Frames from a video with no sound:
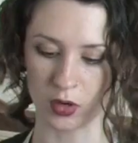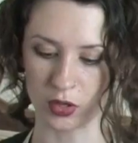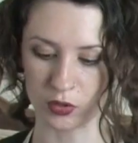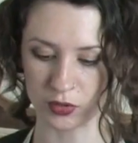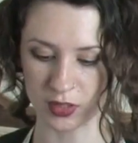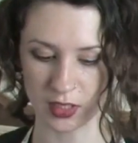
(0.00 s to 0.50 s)
are
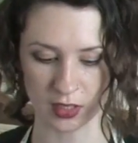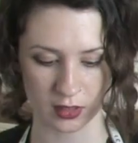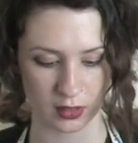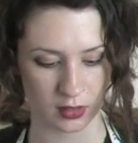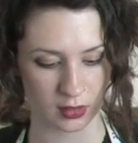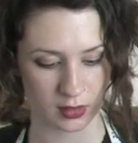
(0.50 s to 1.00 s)
using
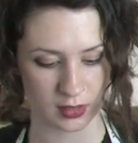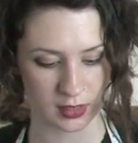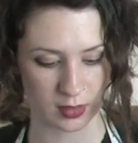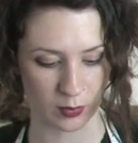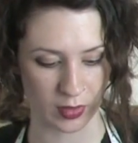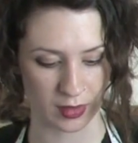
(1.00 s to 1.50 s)

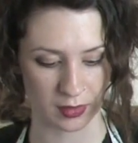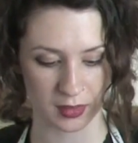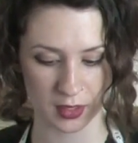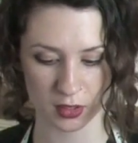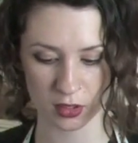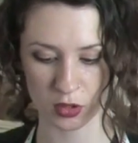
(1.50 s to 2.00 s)
something
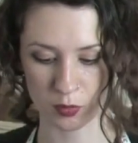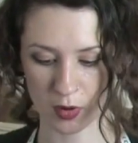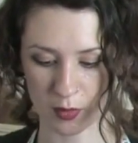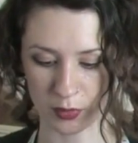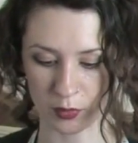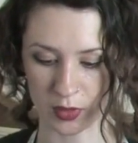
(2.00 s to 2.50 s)
thinner, you
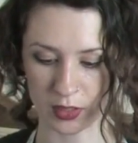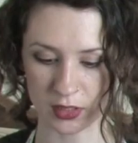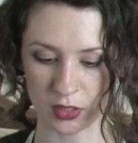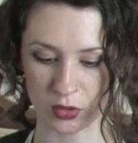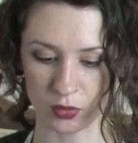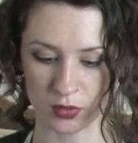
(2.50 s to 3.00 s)
probably want to
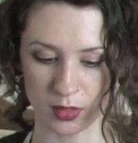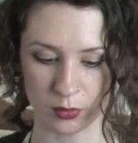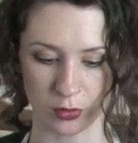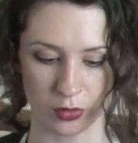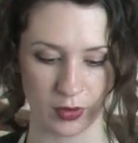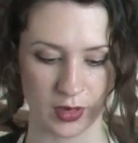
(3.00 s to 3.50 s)
sew
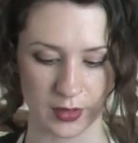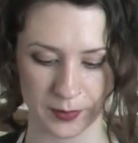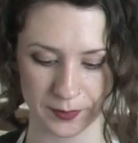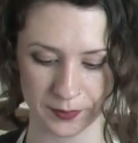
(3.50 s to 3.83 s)
double thread.